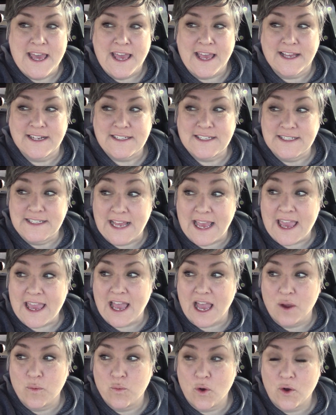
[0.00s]
And today
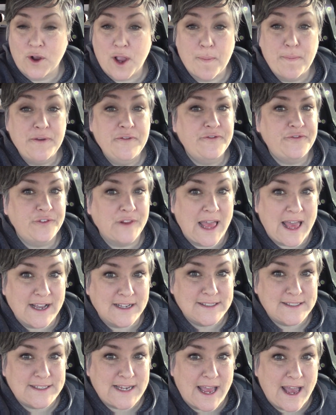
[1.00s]
I woke up in
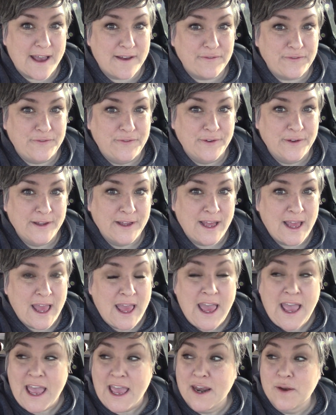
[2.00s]
Flagstaff,
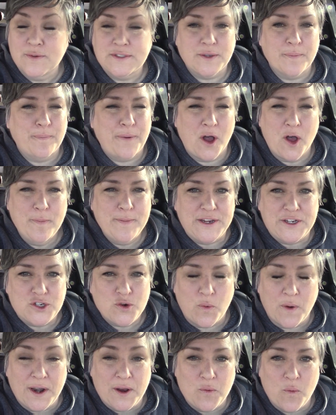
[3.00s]
and it was a balmy
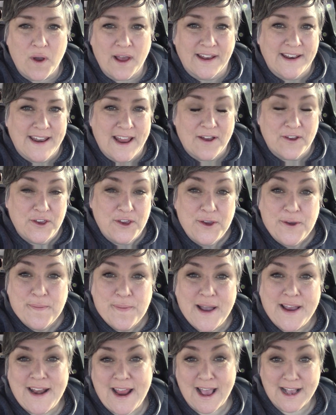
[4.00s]
21. Now you
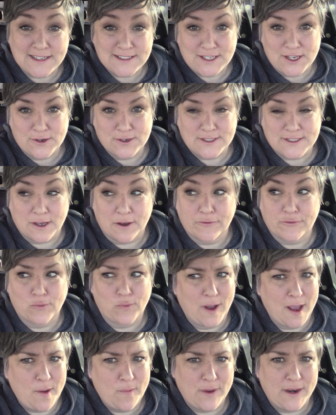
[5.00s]
might ask yourself,
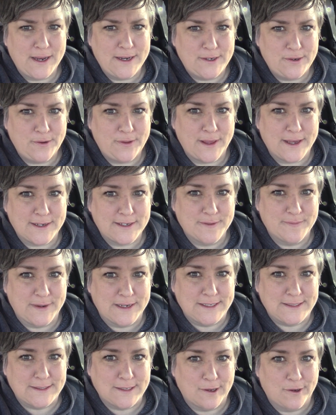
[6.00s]
why would I do that to
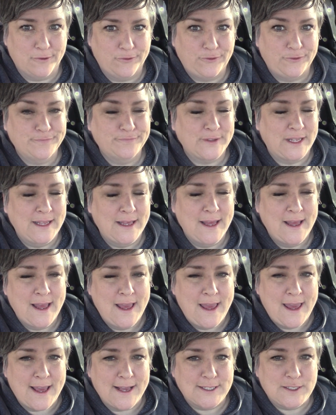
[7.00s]
myself?
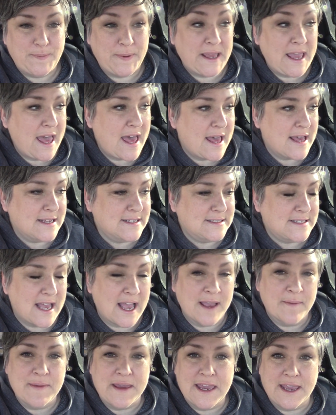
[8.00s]
It's because
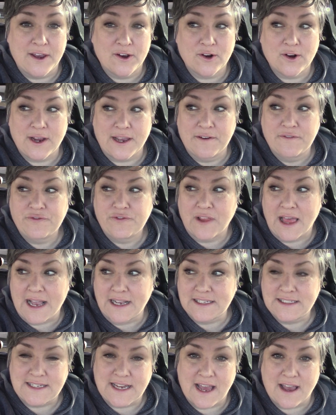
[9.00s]
I'm here in
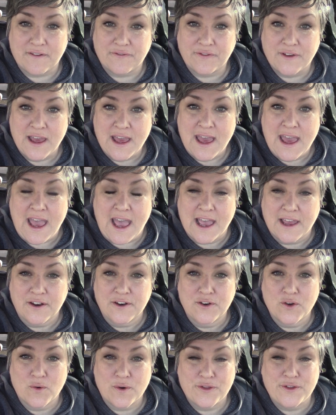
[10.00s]
Flagstaff at
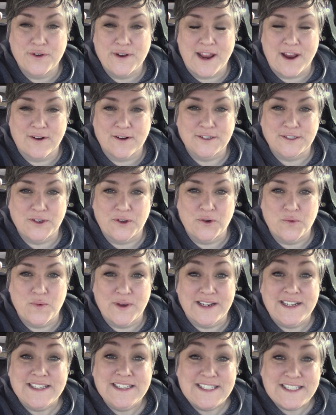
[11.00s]
Northern Arizona
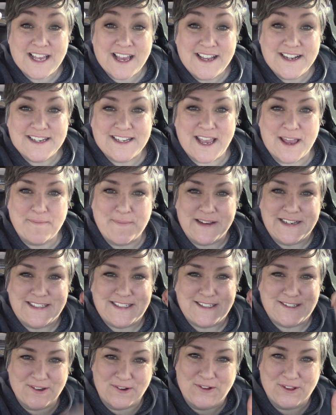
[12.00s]
Wind and Sun to get my
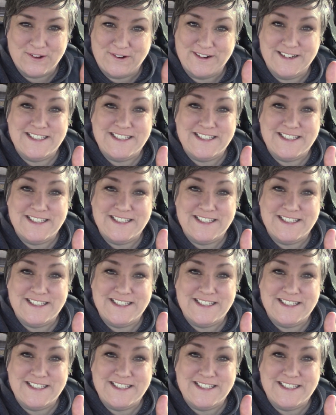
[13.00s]
solar